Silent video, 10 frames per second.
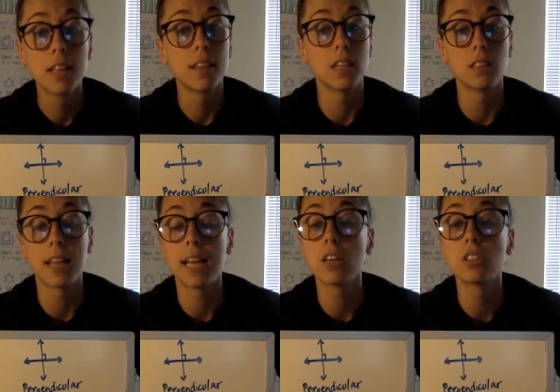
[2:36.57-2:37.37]
then
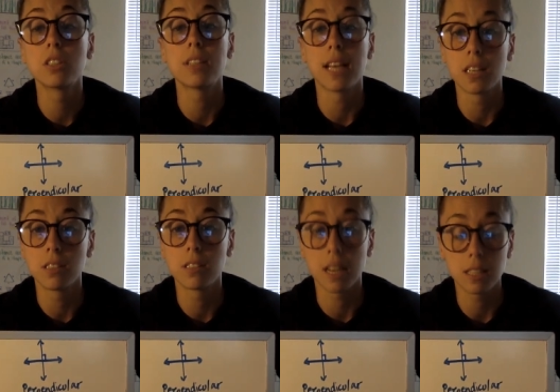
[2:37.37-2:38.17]
they are just
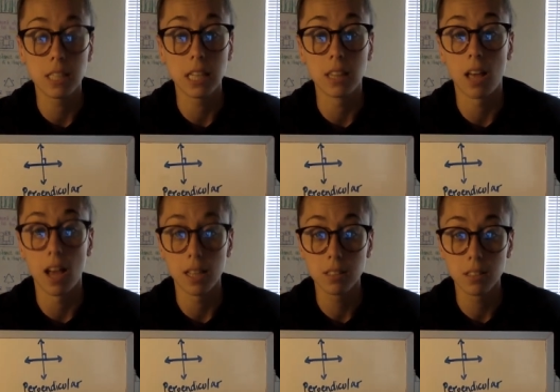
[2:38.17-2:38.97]
intersecting
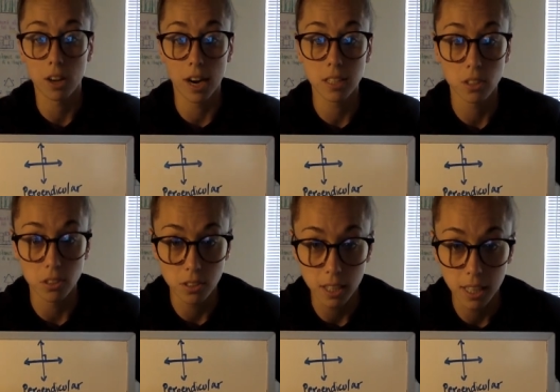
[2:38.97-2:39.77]
lines, all right? So
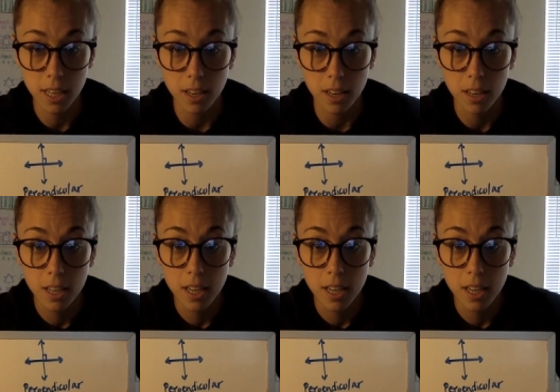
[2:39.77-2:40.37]
you see here,